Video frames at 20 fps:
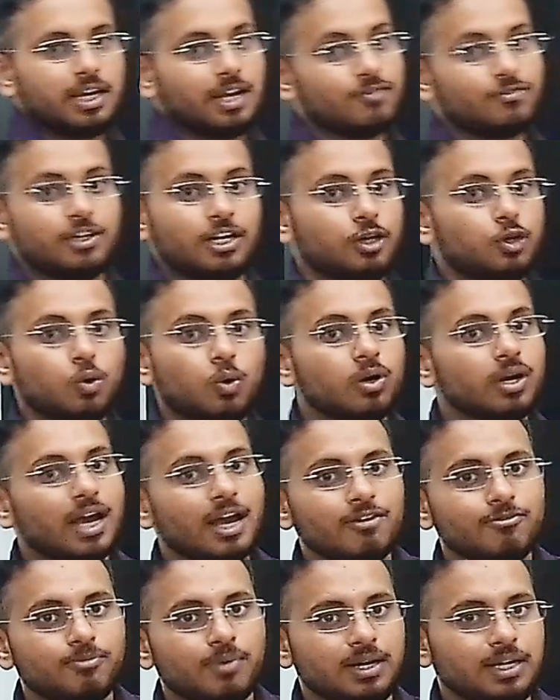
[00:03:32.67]
If they don't have
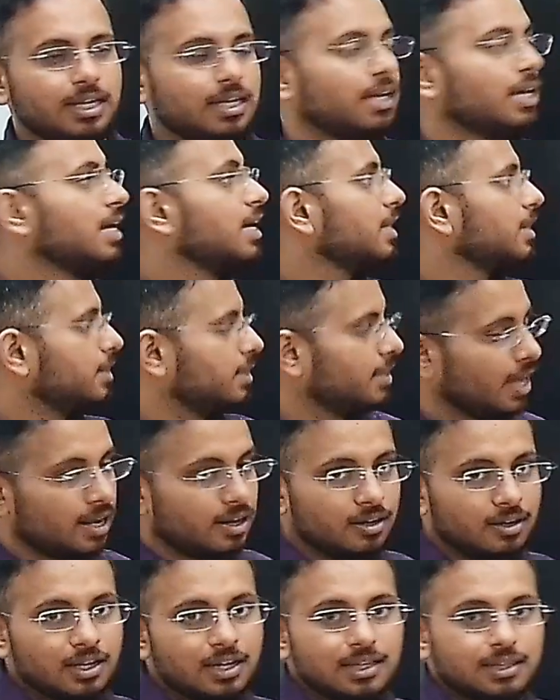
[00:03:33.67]
money,
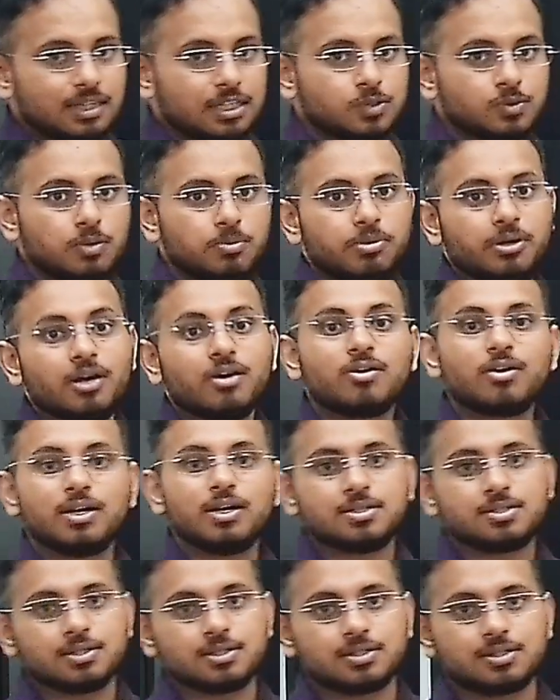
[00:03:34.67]
then this will be a
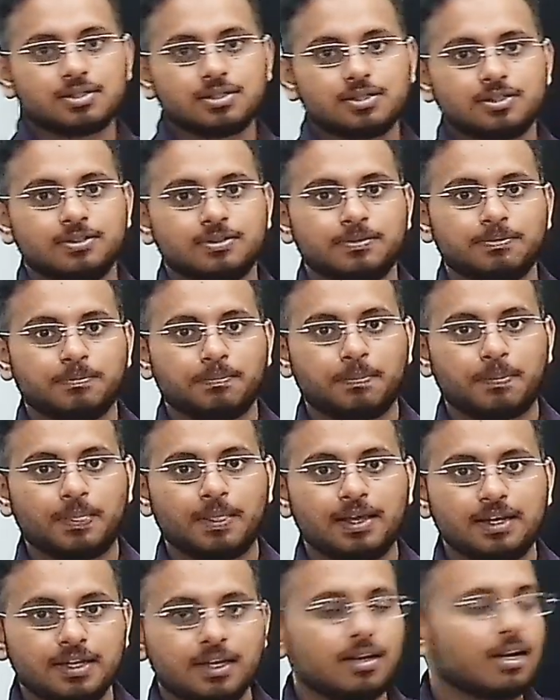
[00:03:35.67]
crisis.
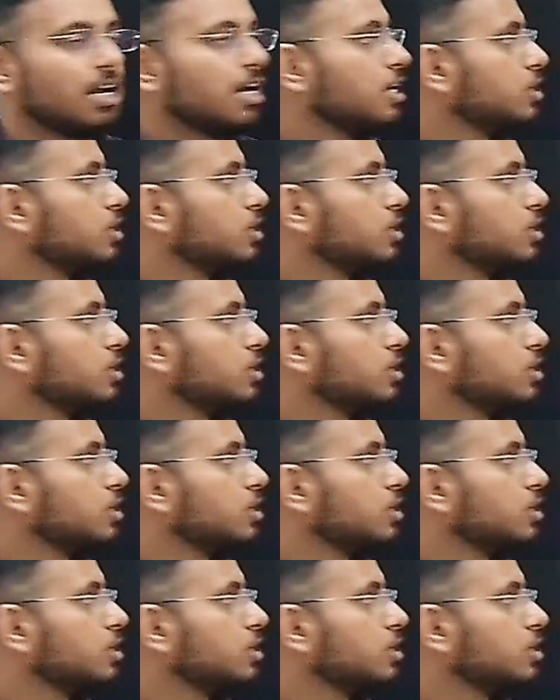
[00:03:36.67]
Clear?